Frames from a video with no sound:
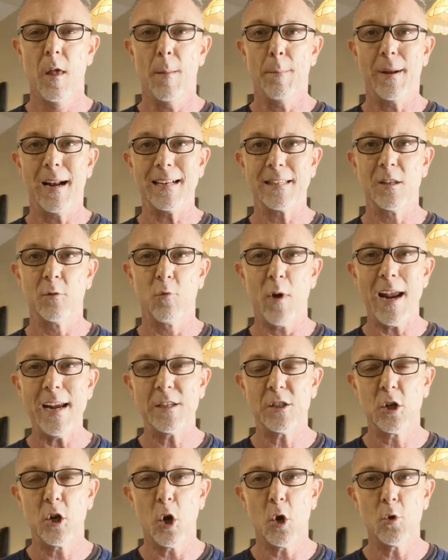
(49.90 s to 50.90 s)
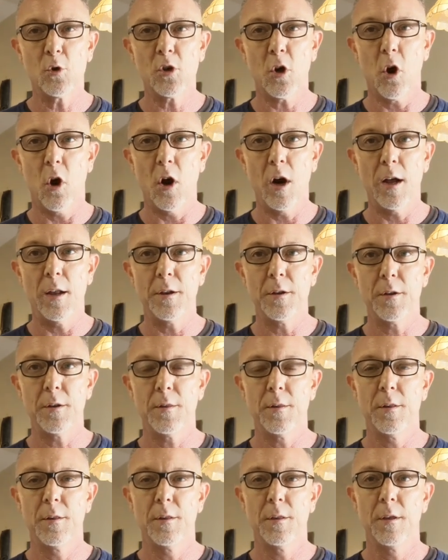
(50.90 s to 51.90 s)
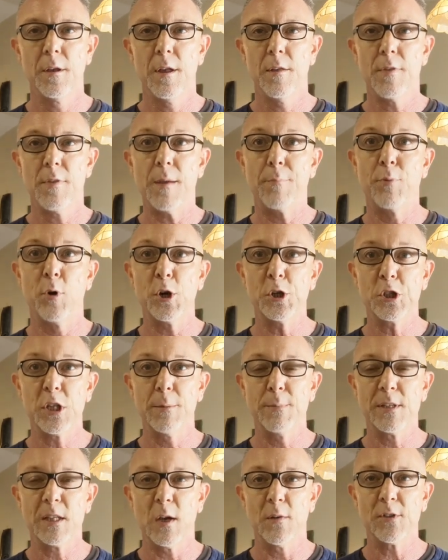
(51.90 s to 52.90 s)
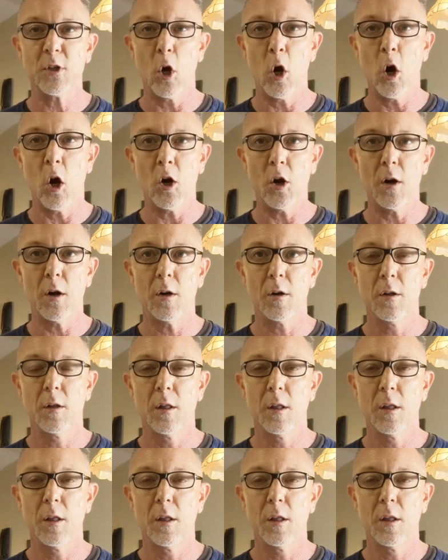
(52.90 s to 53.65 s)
But as the race goes on, they push themselves harder.